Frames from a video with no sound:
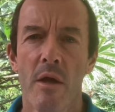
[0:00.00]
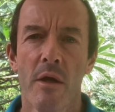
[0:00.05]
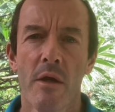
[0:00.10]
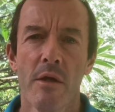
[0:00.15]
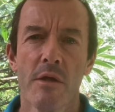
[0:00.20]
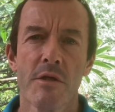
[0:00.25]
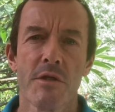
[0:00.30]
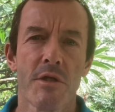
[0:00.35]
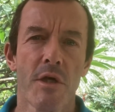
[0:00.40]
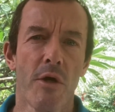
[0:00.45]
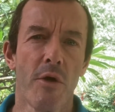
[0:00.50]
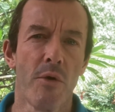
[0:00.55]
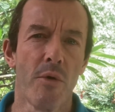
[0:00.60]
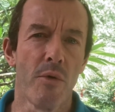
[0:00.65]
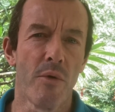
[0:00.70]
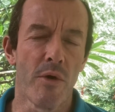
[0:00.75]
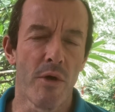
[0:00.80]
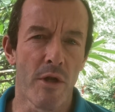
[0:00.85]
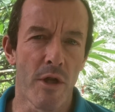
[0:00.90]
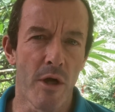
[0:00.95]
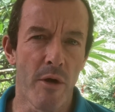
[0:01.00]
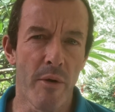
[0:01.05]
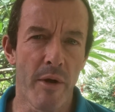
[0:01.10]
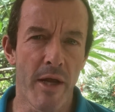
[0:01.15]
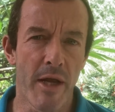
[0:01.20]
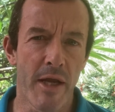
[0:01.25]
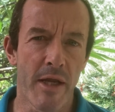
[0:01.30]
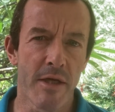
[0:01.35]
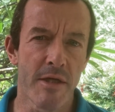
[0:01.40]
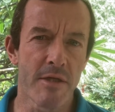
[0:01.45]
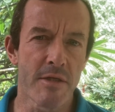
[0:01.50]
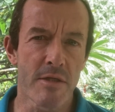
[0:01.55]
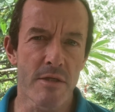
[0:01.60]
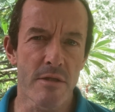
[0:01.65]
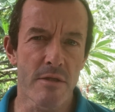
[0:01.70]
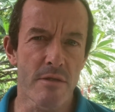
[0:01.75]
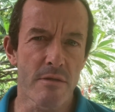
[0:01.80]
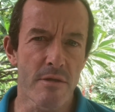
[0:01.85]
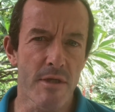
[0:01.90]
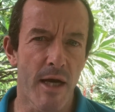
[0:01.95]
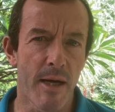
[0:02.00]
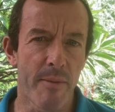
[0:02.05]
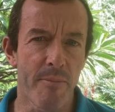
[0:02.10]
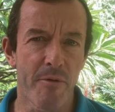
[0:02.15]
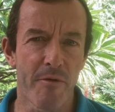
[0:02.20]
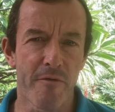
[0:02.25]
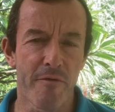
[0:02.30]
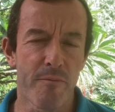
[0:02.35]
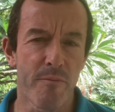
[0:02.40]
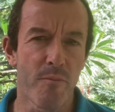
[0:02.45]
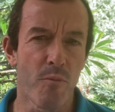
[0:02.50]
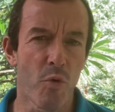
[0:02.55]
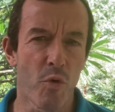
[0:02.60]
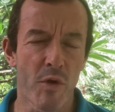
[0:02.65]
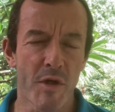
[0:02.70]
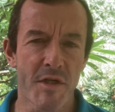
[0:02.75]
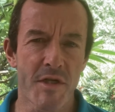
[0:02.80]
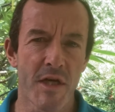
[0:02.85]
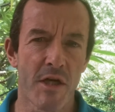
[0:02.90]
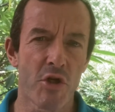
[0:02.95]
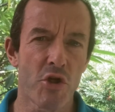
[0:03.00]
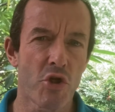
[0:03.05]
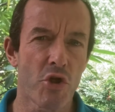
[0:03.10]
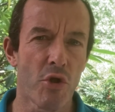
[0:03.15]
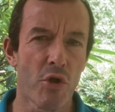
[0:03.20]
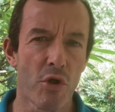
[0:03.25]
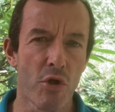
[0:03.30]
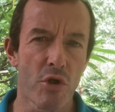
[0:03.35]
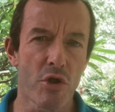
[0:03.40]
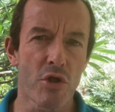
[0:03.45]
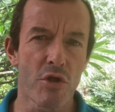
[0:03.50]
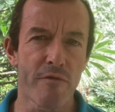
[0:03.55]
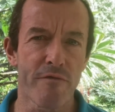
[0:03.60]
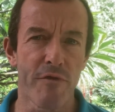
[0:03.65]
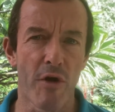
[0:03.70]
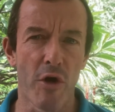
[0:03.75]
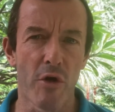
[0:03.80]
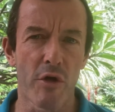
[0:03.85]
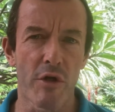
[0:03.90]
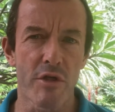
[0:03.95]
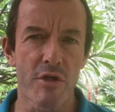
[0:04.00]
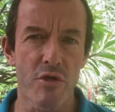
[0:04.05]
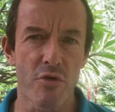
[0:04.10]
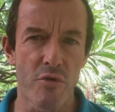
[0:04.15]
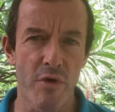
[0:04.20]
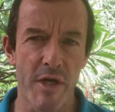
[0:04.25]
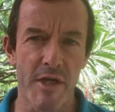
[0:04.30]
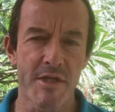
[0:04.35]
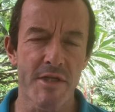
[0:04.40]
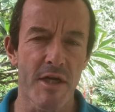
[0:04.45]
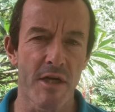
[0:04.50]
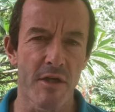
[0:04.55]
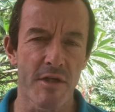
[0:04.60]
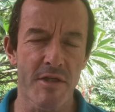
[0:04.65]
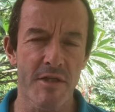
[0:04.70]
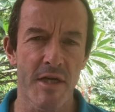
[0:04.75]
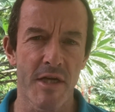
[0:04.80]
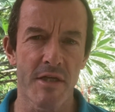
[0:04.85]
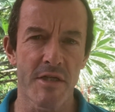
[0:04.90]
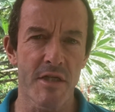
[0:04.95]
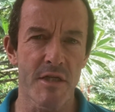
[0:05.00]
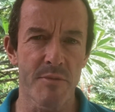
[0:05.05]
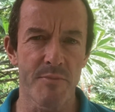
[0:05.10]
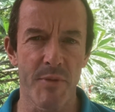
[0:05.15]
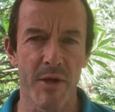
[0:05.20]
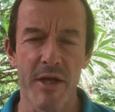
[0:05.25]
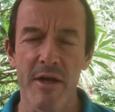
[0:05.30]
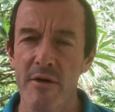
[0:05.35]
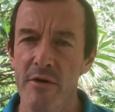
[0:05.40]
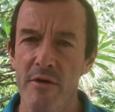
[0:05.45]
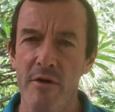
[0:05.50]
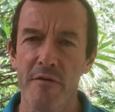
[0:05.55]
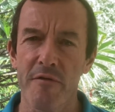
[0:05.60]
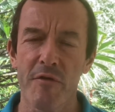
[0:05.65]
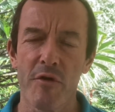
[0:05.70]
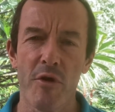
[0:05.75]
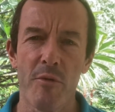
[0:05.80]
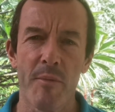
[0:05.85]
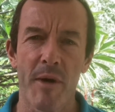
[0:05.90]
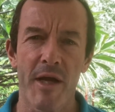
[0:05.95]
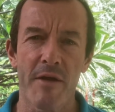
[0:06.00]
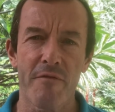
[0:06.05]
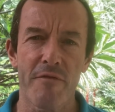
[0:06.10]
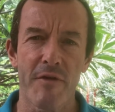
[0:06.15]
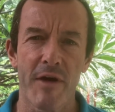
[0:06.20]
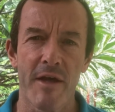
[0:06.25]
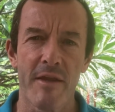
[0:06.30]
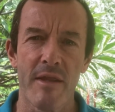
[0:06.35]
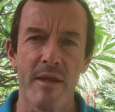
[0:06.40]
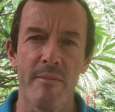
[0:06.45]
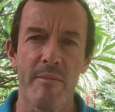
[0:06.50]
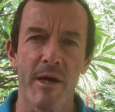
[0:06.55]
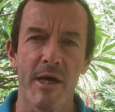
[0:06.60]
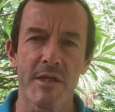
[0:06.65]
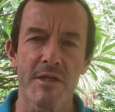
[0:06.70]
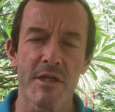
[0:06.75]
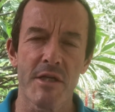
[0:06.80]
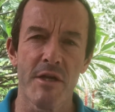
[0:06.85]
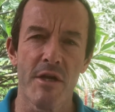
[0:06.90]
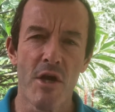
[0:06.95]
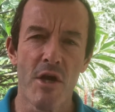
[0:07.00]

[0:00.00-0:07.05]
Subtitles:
So lower end type of more essentials focused retail centers better, and often you might find them out in